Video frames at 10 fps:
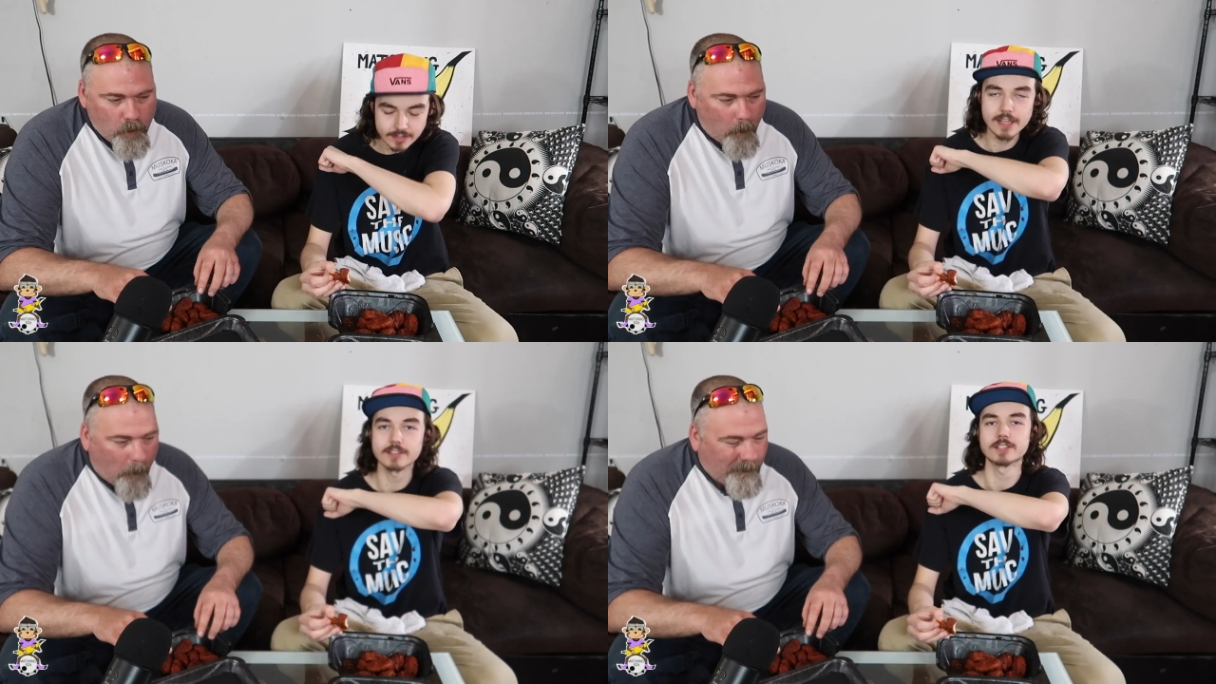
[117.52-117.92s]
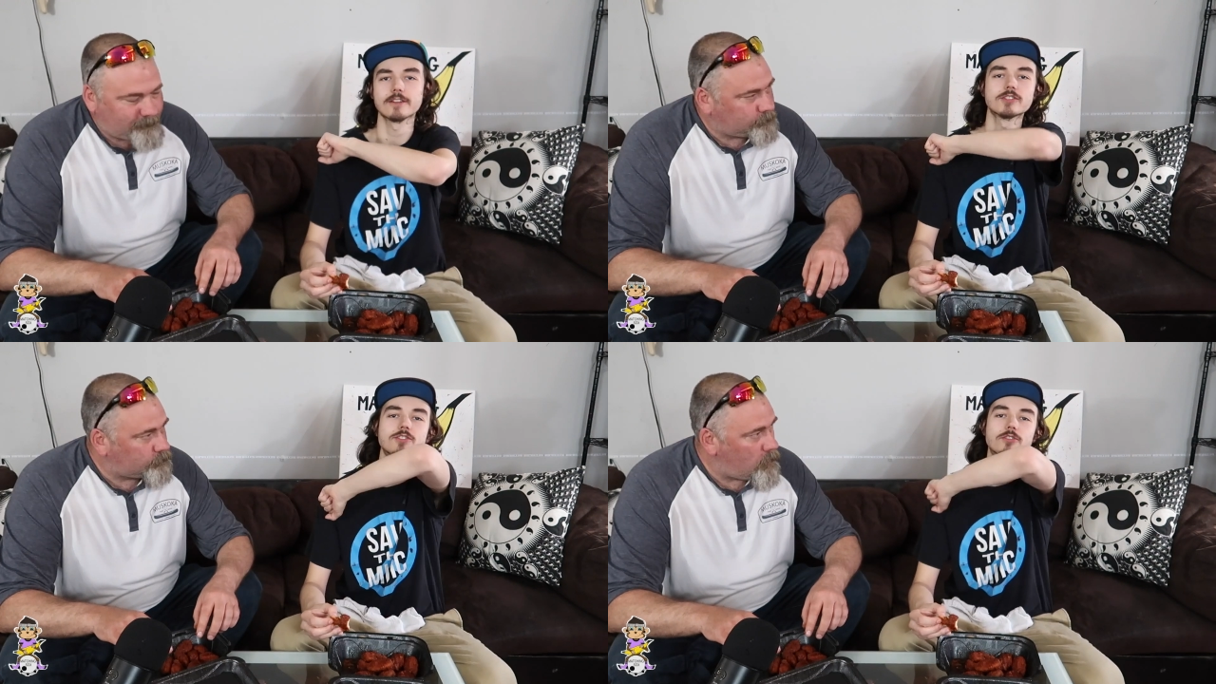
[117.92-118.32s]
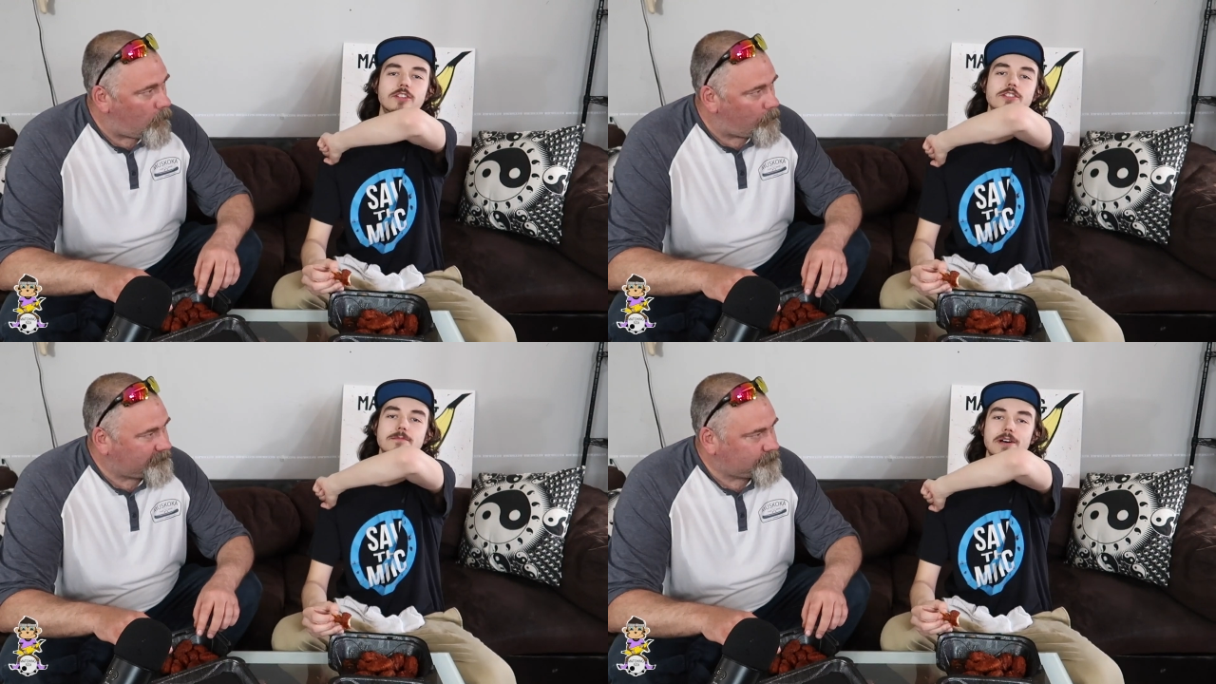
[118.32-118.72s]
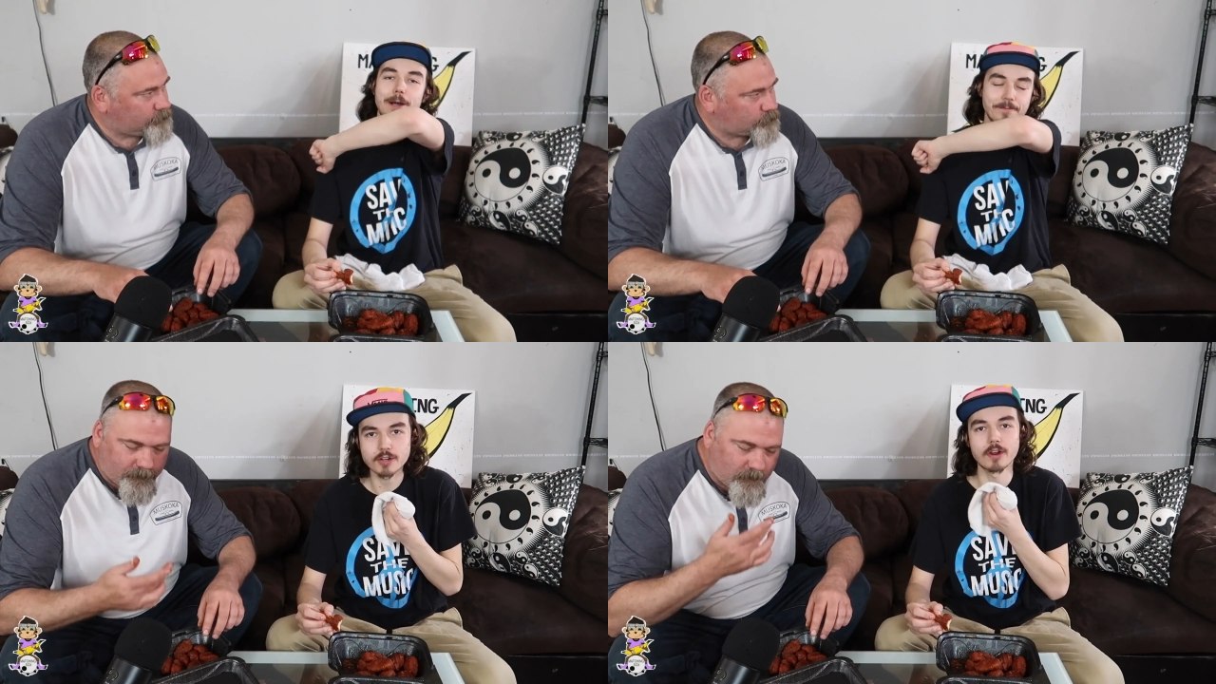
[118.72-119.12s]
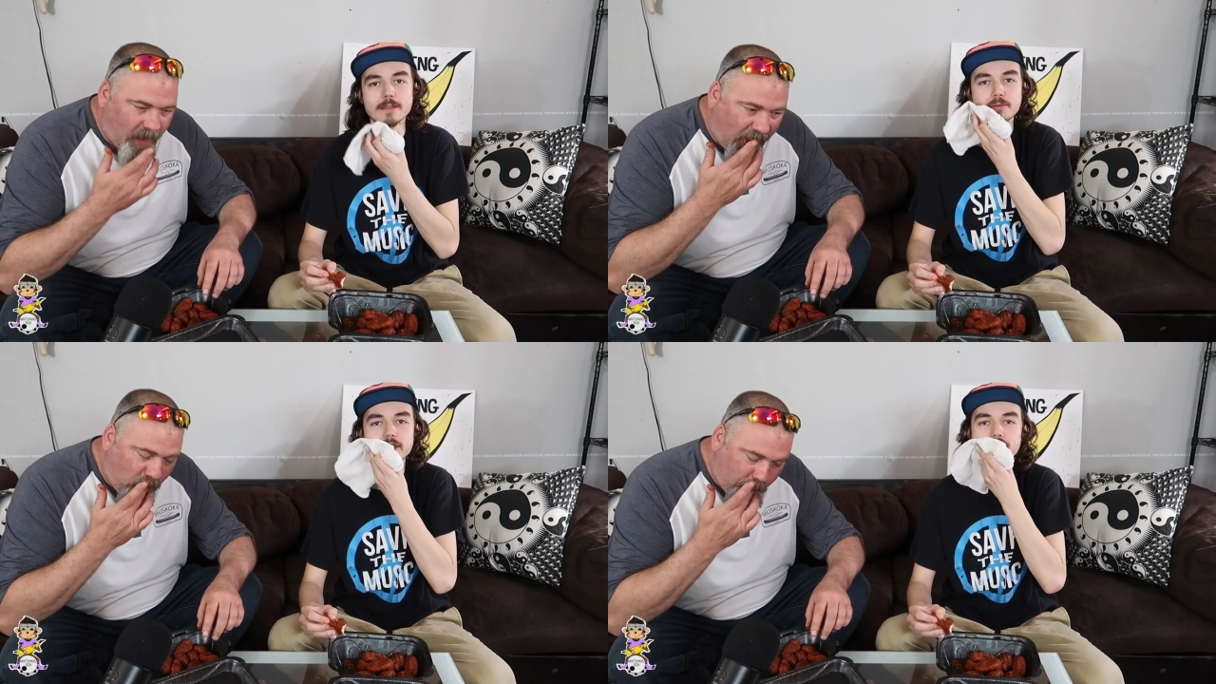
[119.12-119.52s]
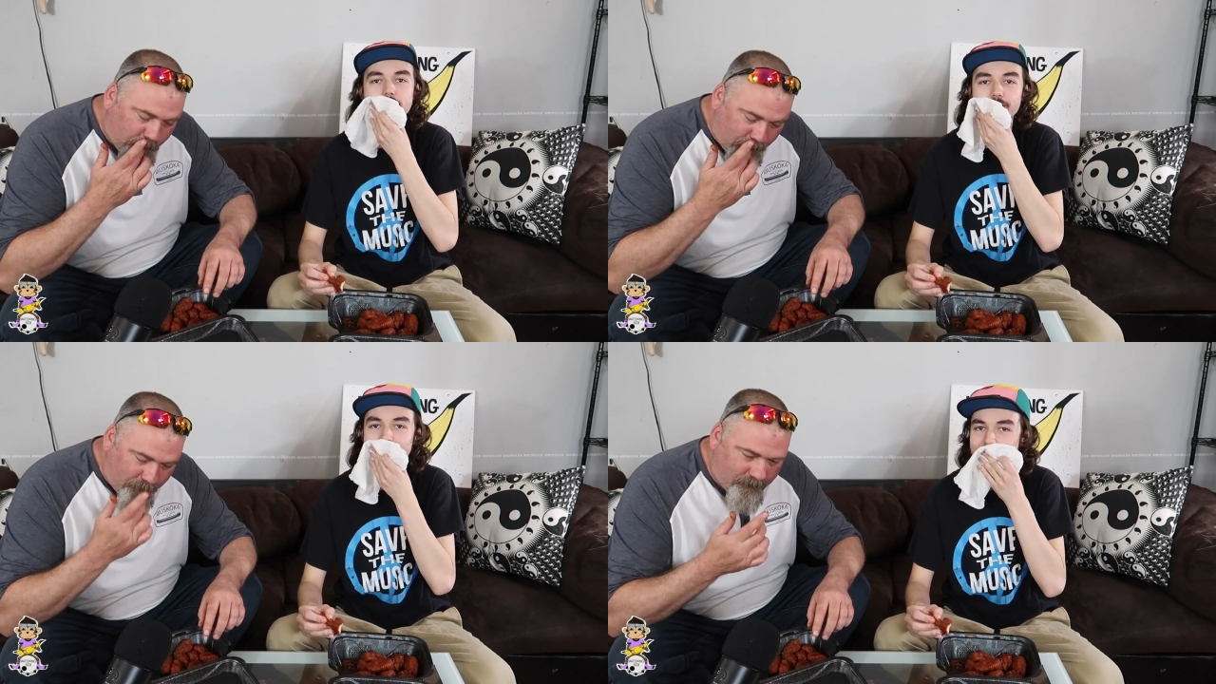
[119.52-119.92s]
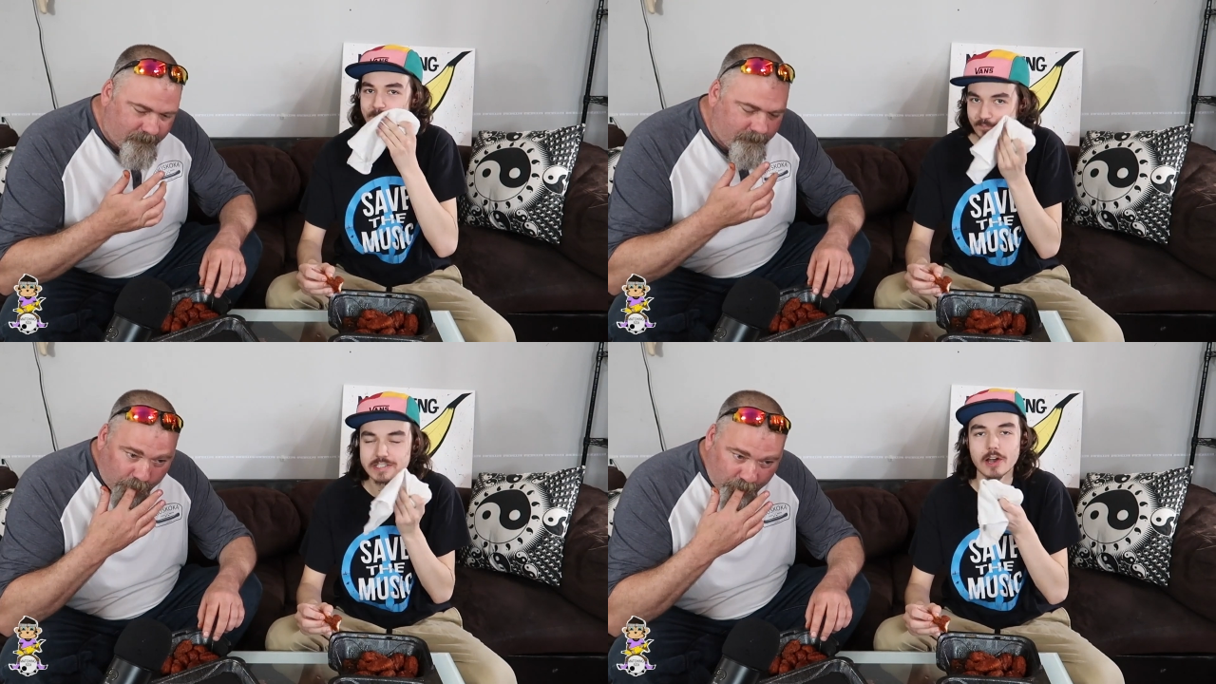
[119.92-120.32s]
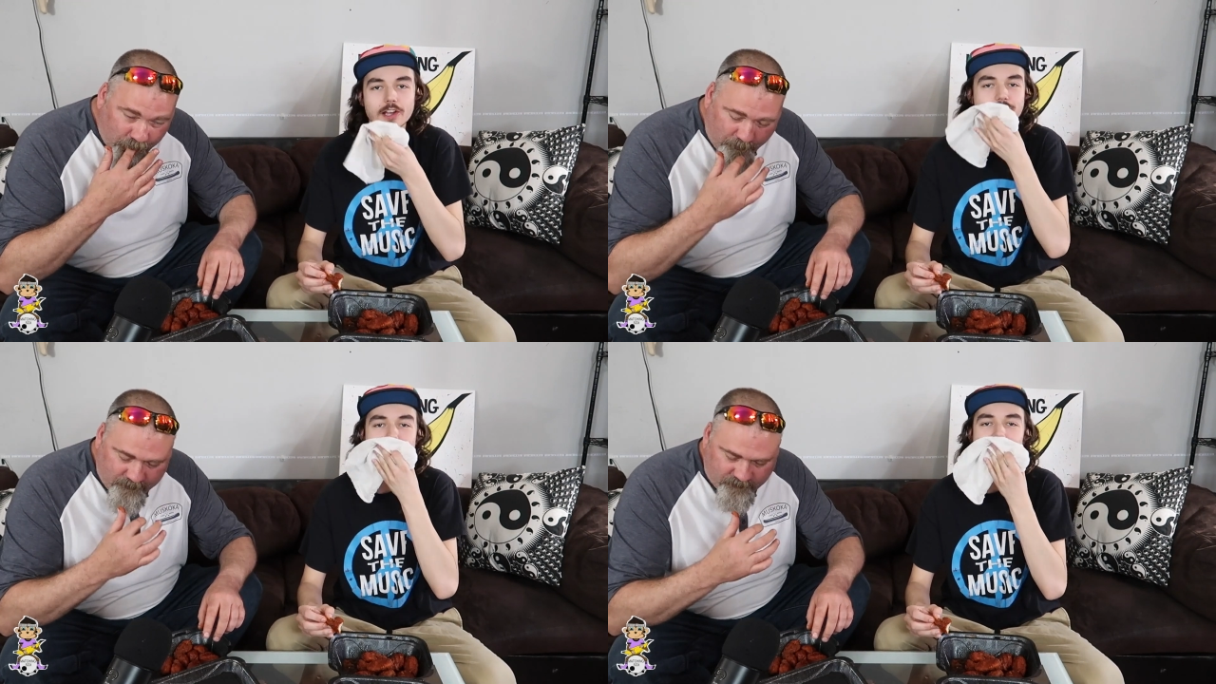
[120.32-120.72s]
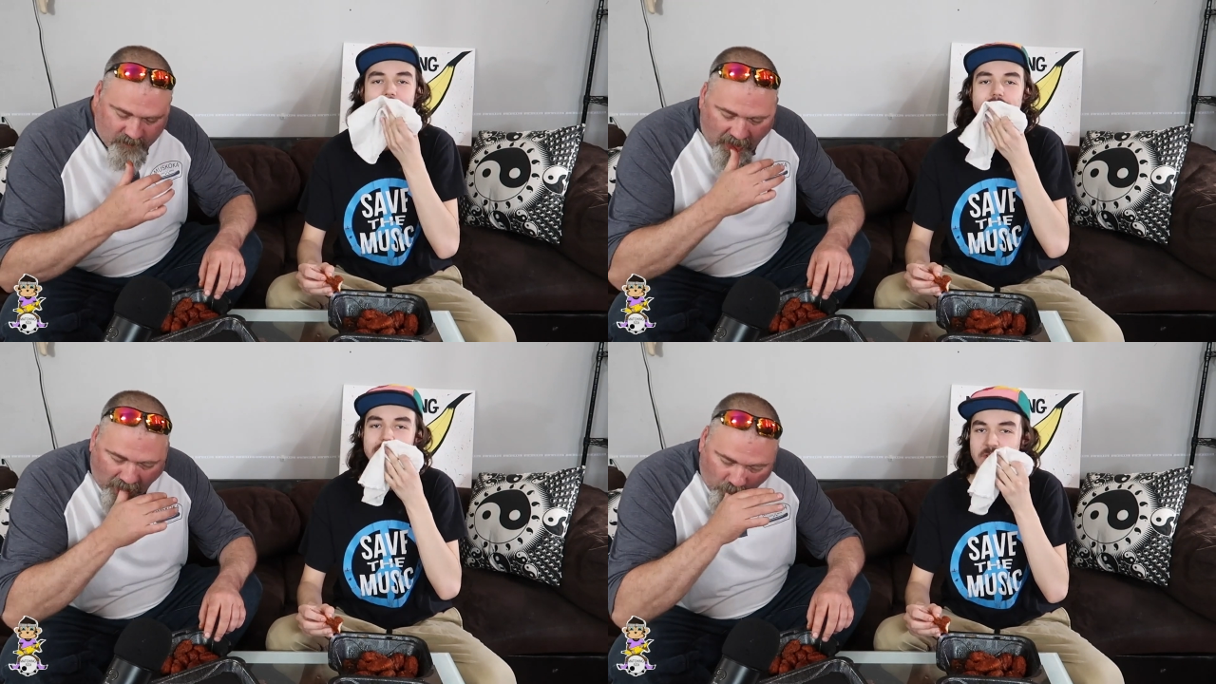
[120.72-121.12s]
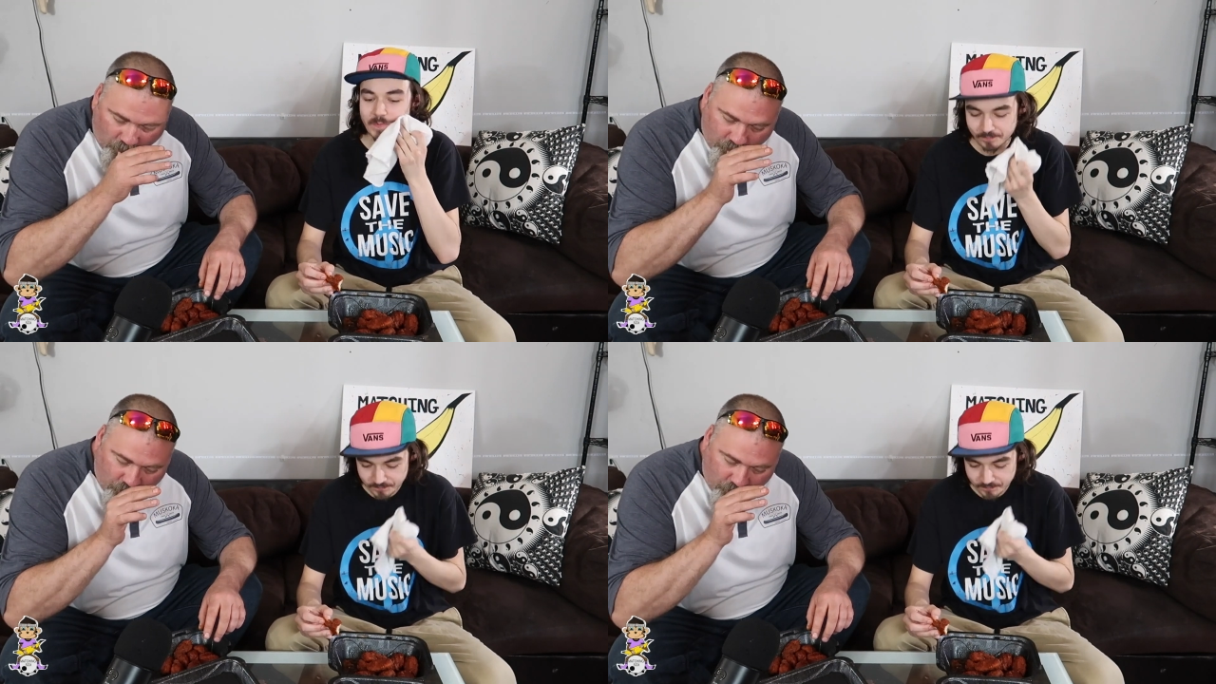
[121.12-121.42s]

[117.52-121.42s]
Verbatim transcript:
Speaker 1: Yeah, Steph's enjoying some uh, great pizza from this awesome place.